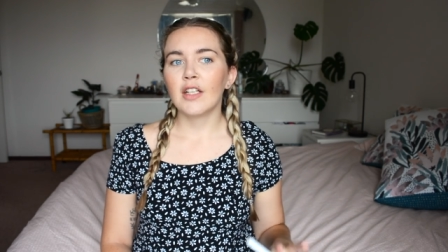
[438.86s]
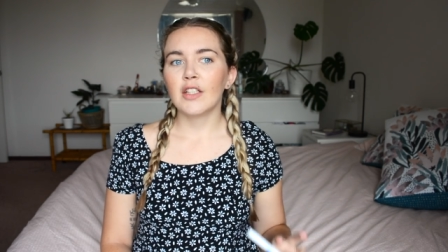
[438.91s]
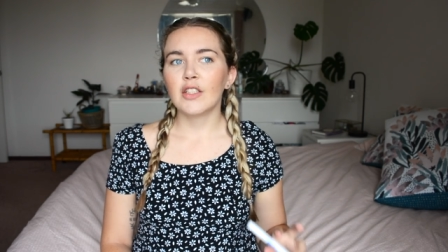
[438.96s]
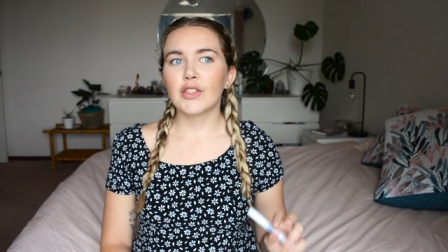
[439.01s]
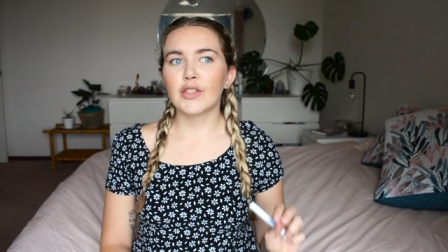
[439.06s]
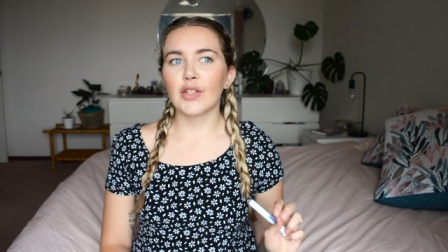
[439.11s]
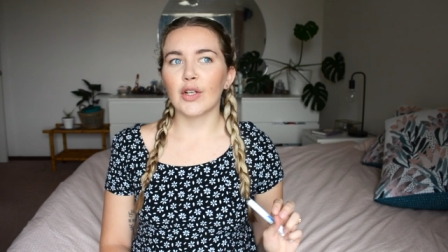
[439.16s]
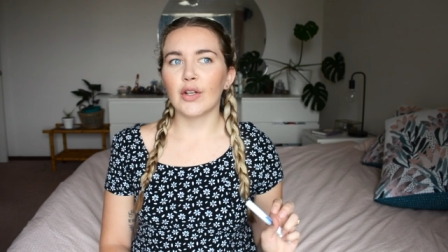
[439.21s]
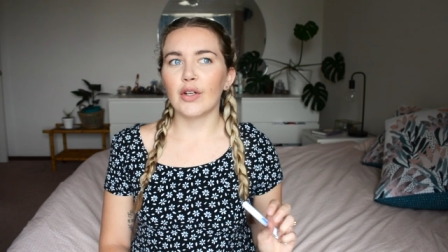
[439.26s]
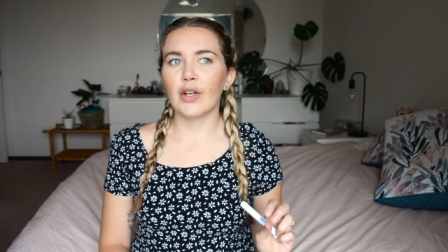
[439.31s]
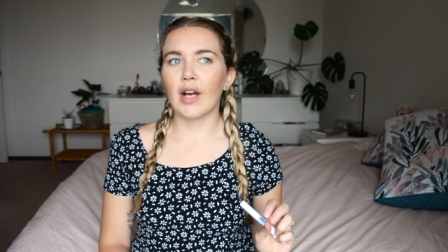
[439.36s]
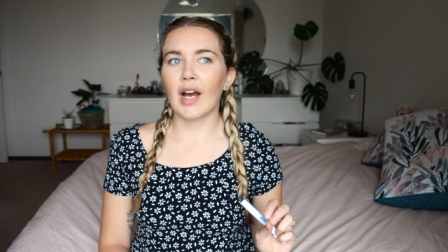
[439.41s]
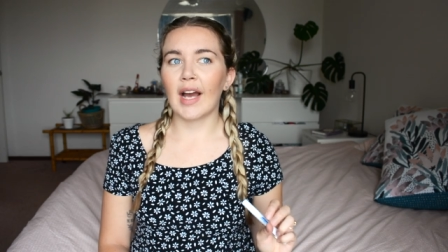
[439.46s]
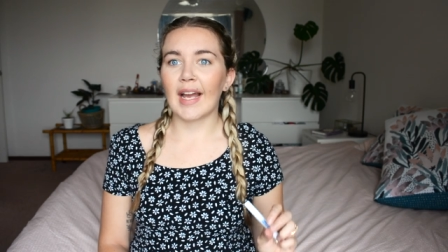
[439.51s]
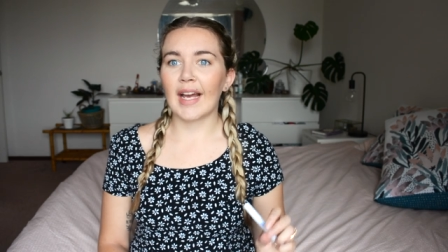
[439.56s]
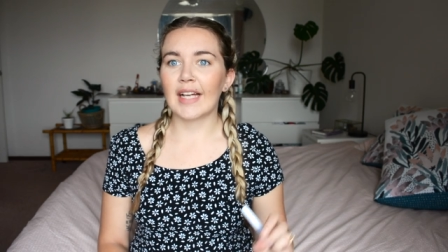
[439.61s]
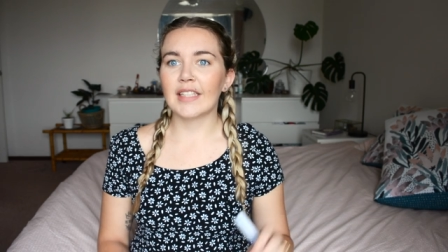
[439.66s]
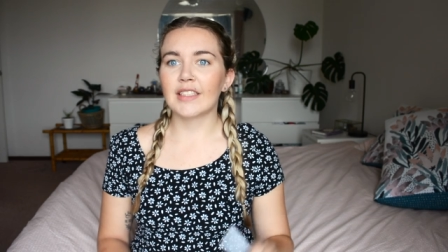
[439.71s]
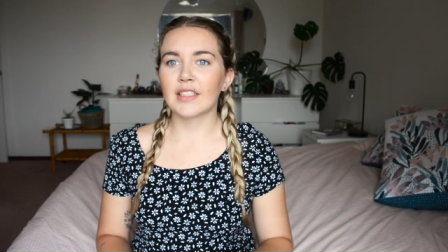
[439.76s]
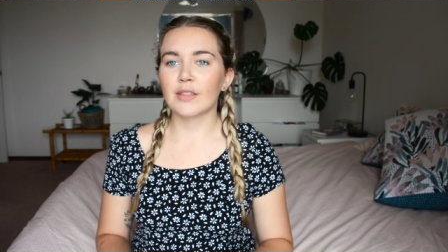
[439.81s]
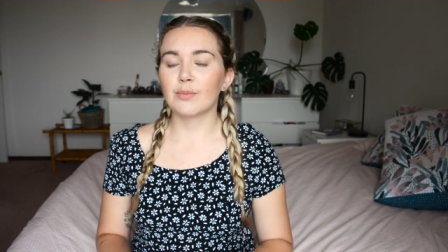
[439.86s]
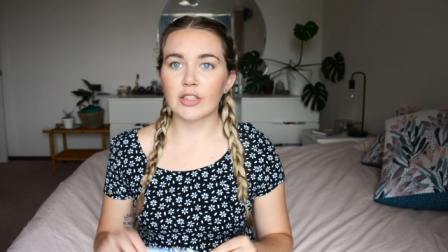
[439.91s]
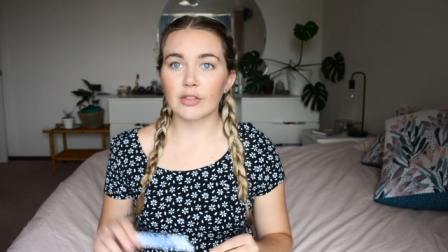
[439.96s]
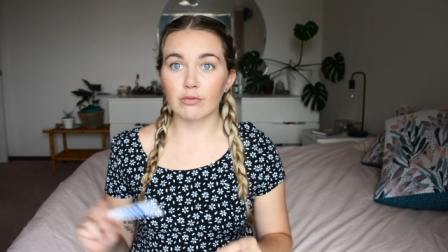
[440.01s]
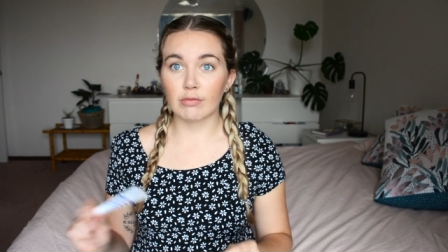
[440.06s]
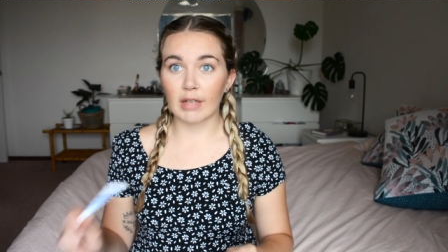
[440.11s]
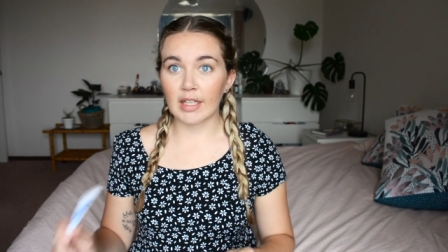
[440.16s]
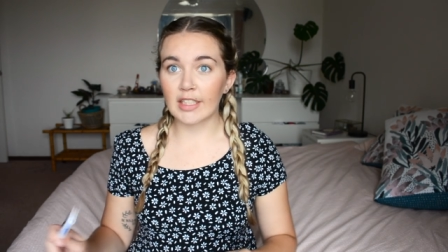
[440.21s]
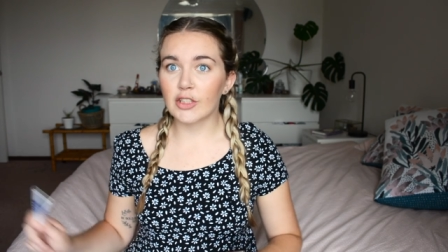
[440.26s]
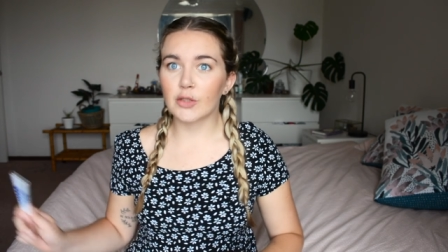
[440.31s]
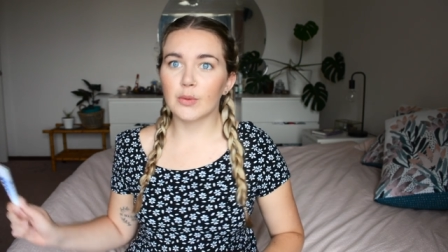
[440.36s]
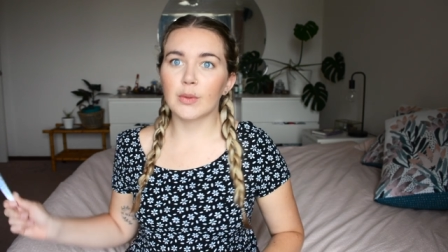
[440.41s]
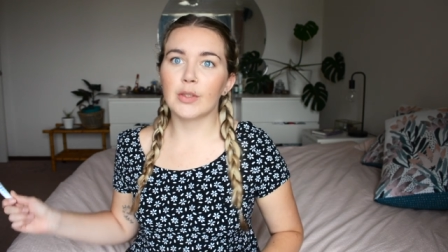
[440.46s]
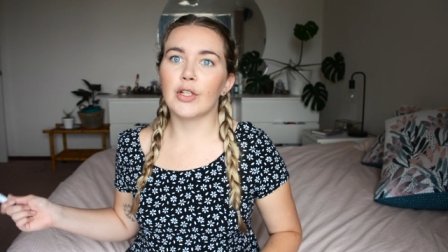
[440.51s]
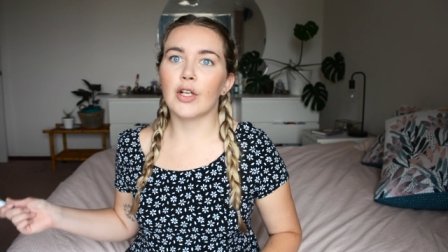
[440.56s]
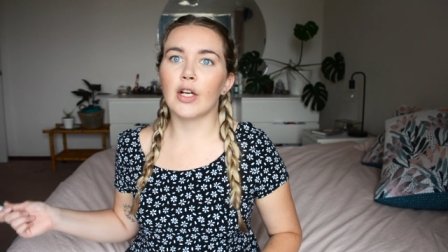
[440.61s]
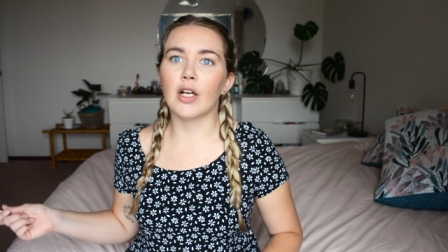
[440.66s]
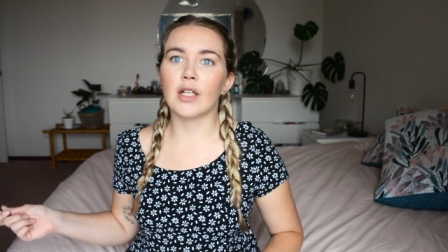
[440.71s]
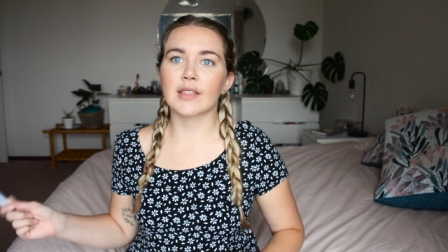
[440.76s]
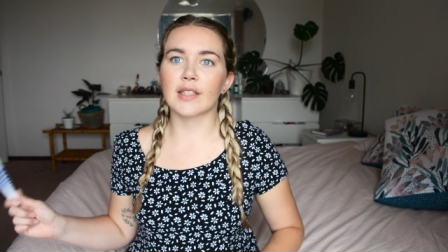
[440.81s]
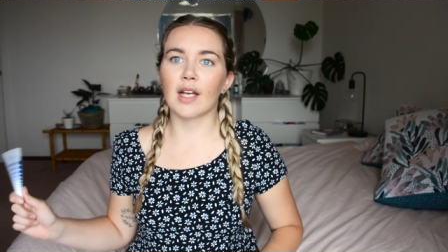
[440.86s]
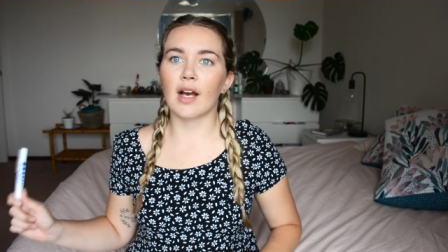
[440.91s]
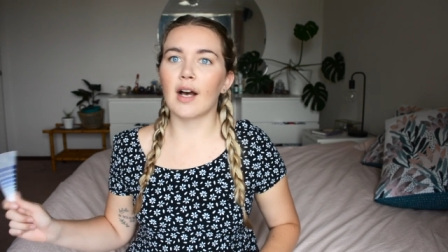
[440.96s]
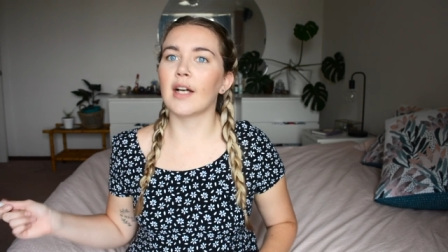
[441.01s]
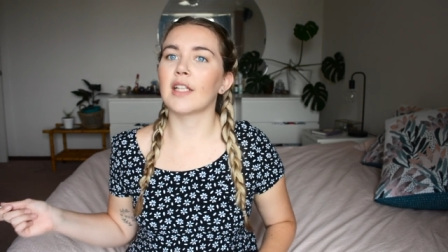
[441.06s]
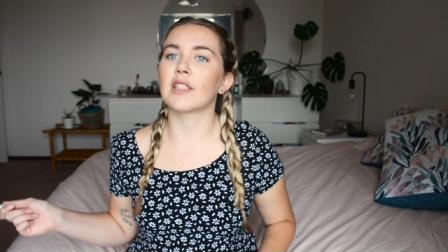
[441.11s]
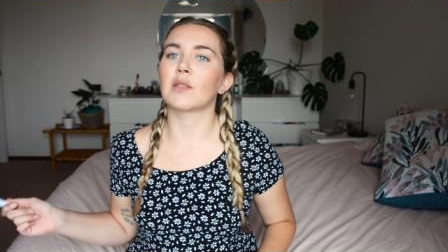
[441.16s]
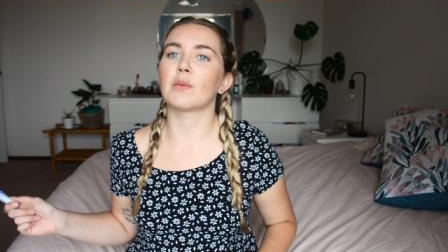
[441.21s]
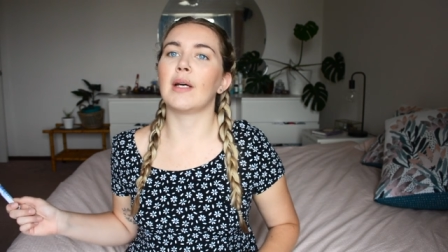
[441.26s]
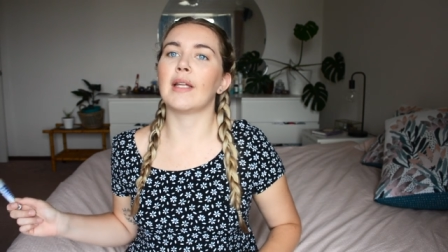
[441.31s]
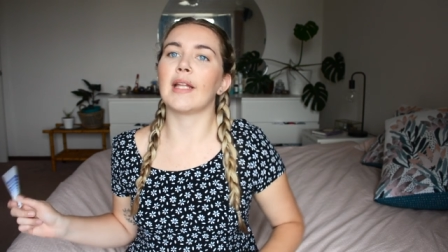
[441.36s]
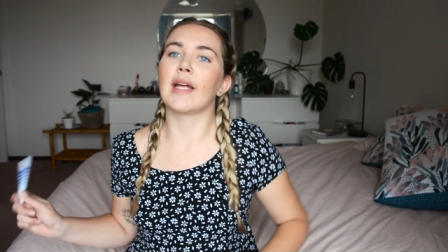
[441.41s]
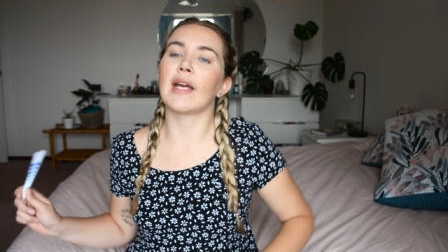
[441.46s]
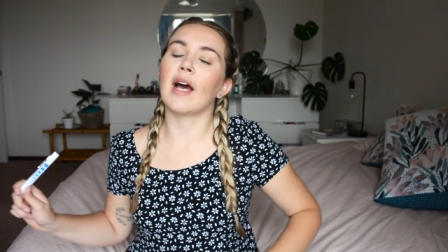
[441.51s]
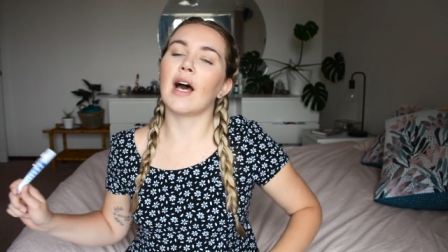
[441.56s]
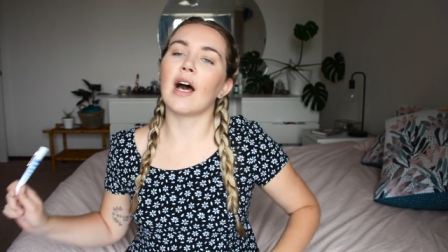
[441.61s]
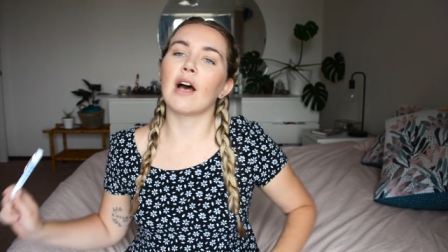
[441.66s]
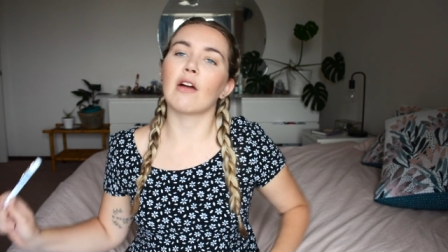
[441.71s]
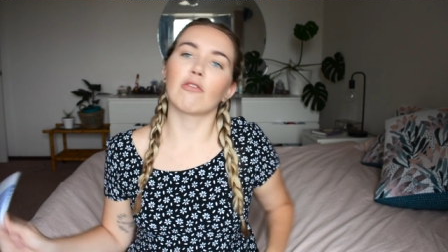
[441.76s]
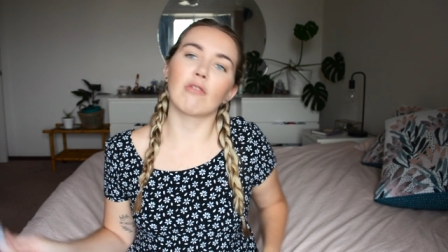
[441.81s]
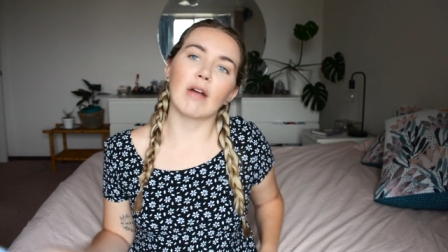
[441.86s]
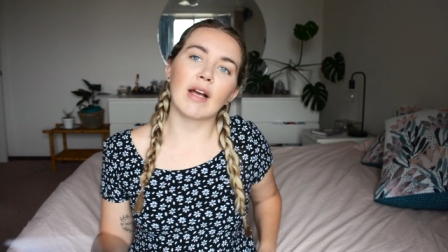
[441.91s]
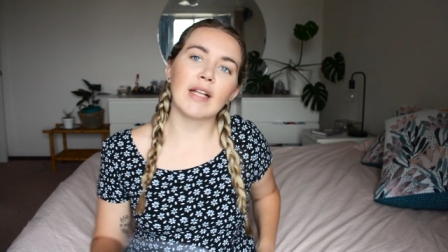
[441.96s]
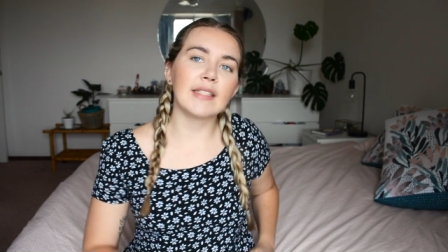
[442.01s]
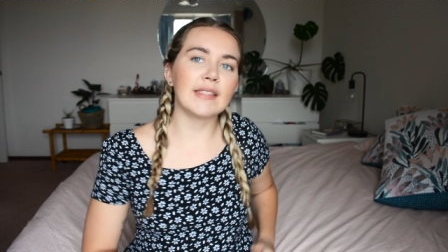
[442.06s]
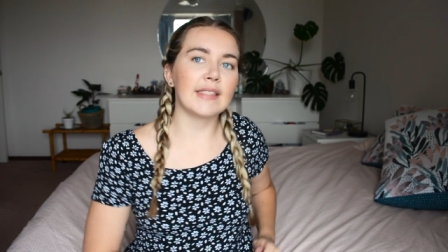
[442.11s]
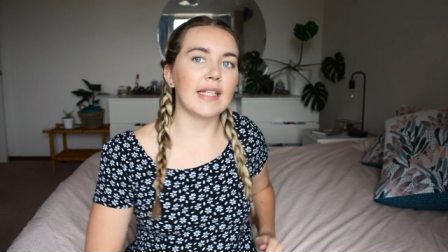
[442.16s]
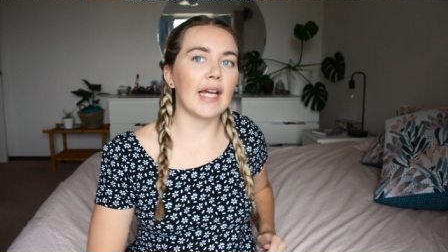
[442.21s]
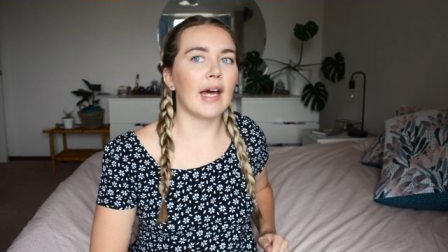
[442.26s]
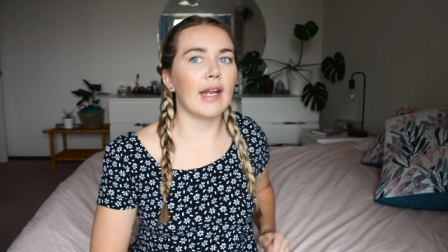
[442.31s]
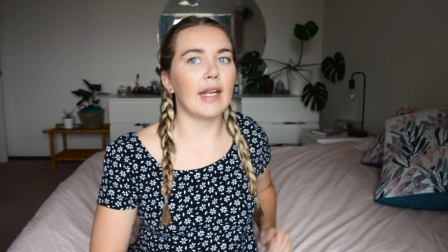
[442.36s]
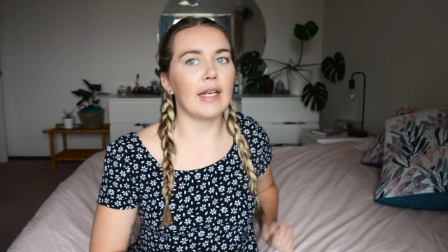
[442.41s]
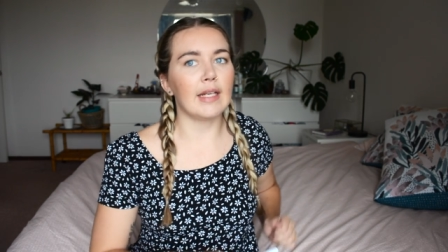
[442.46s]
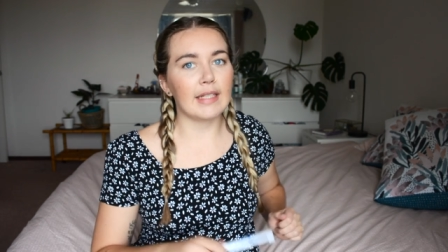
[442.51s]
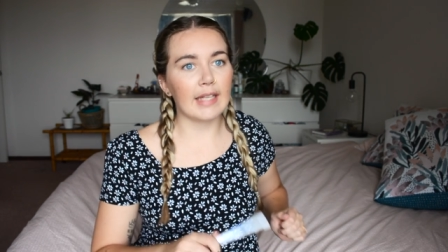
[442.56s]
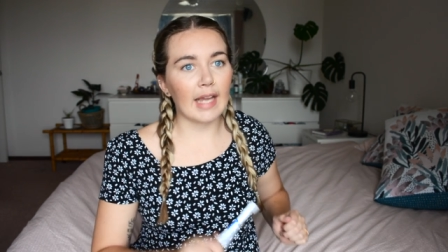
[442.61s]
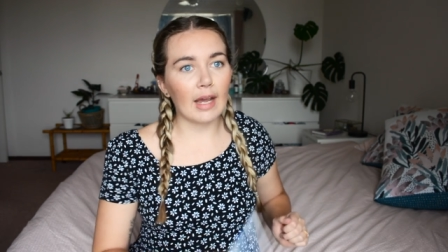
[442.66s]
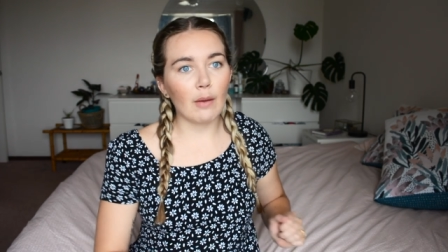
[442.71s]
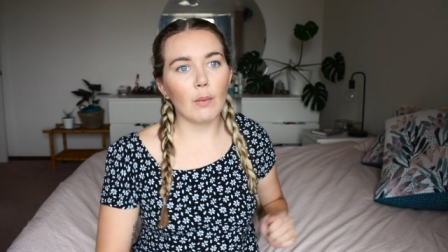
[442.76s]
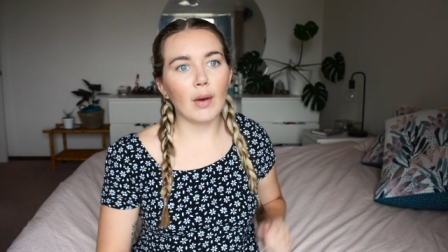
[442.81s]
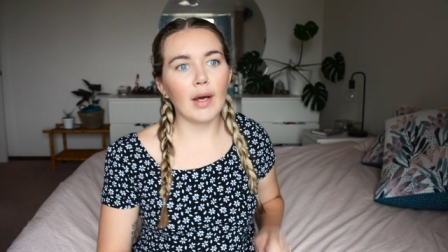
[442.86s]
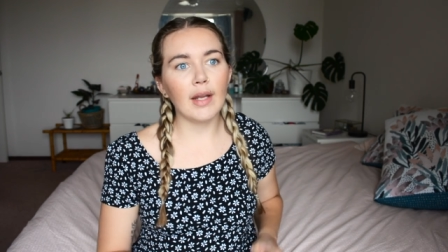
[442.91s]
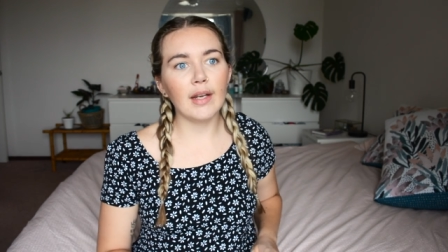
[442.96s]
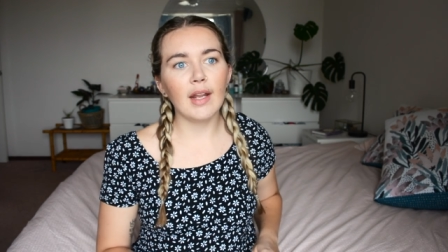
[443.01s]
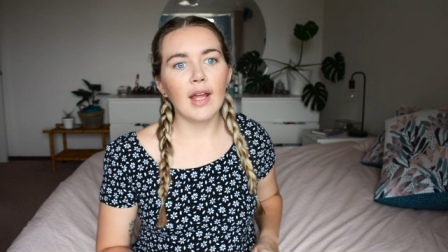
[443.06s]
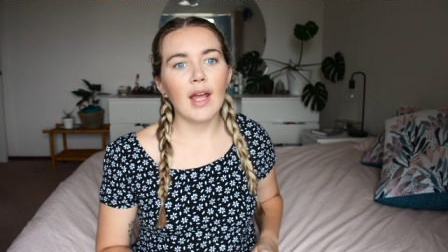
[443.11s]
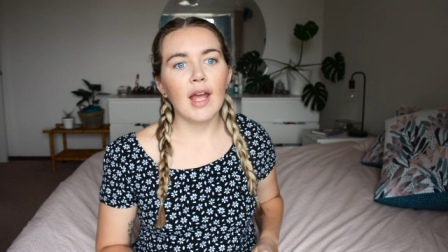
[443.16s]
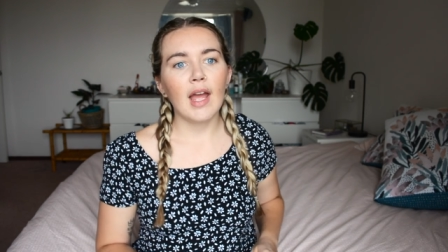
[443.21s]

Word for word: so I had to, to run to a nurse, ask where they are, run down and get one